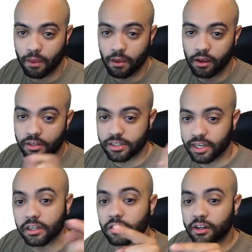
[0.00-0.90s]

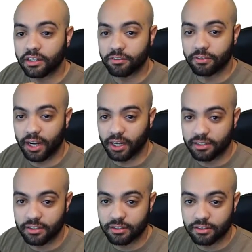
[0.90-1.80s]
Taking a look at their
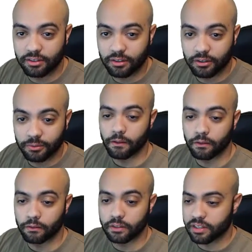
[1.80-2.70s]
finances,
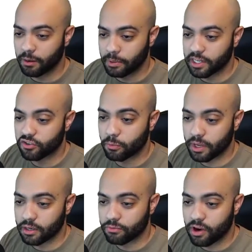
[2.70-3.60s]
this company has
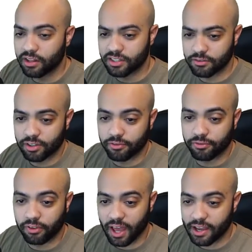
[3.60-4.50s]
remained relatively
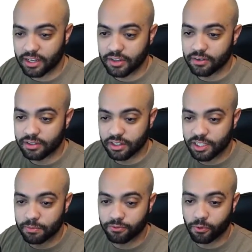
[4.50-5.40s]
flat even since
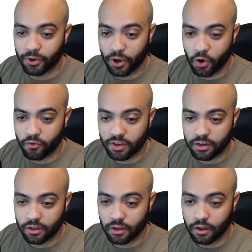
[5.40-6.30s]
before COVID.
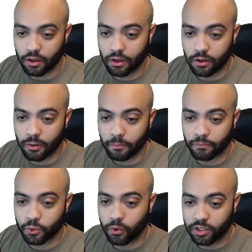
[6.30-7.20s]

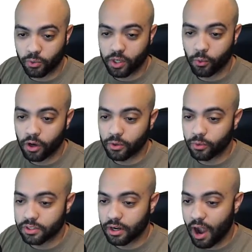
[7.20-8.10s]
2021
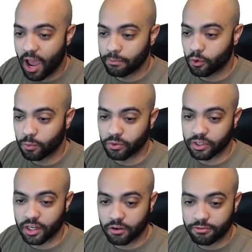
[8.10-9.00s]
was their abnormal
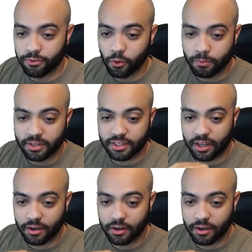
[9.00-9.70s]
year of 4%,